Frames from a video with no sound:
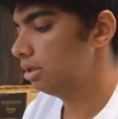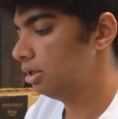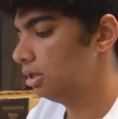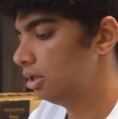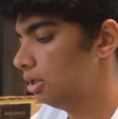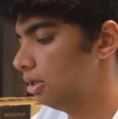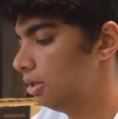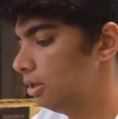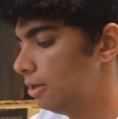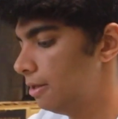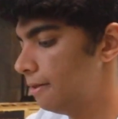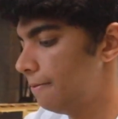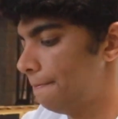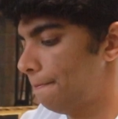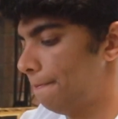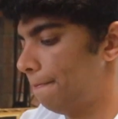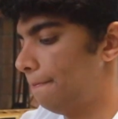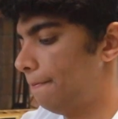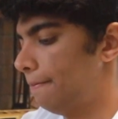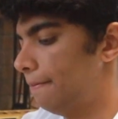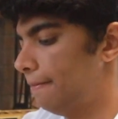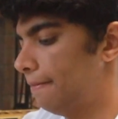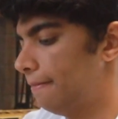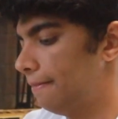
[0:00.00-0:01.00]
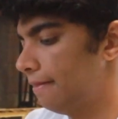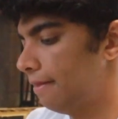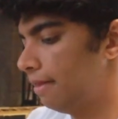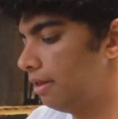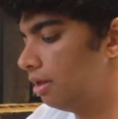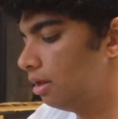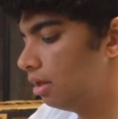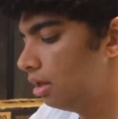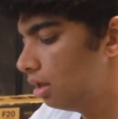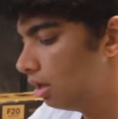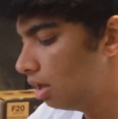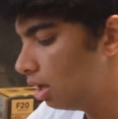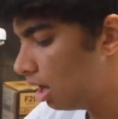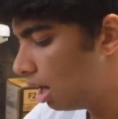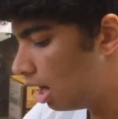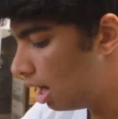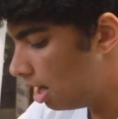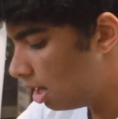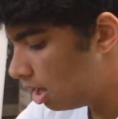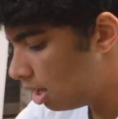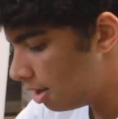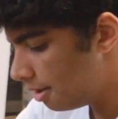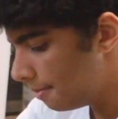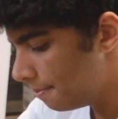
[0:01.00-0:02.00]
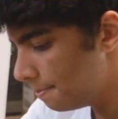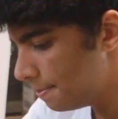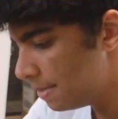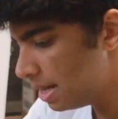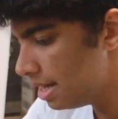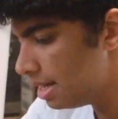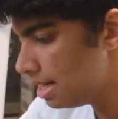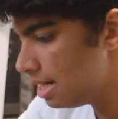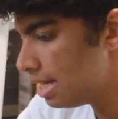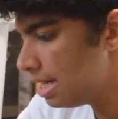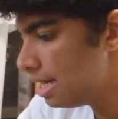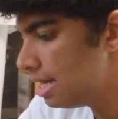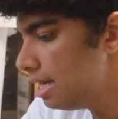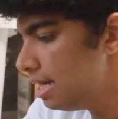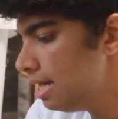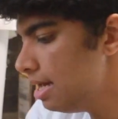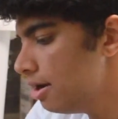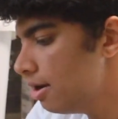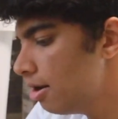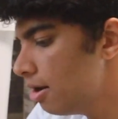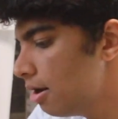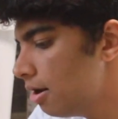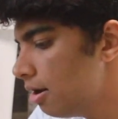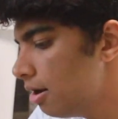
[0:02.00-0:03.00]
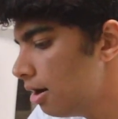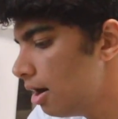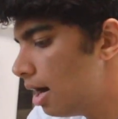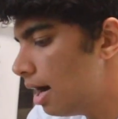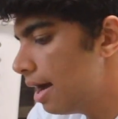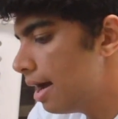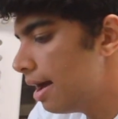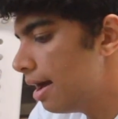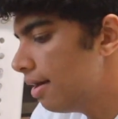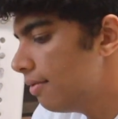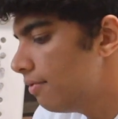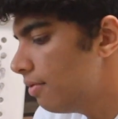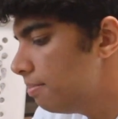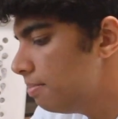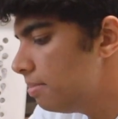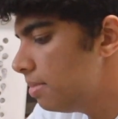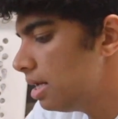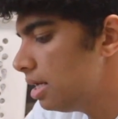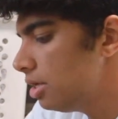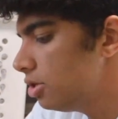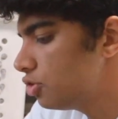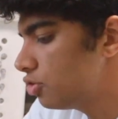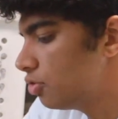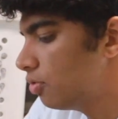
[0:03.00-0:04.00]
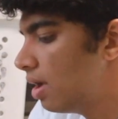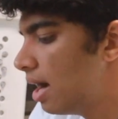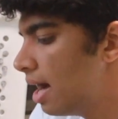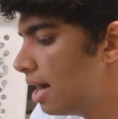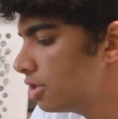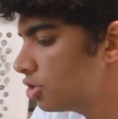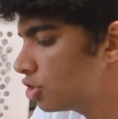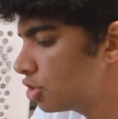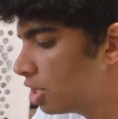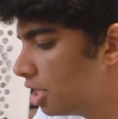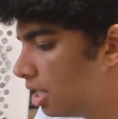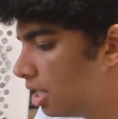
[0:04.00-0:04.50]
In here, I have a mini trash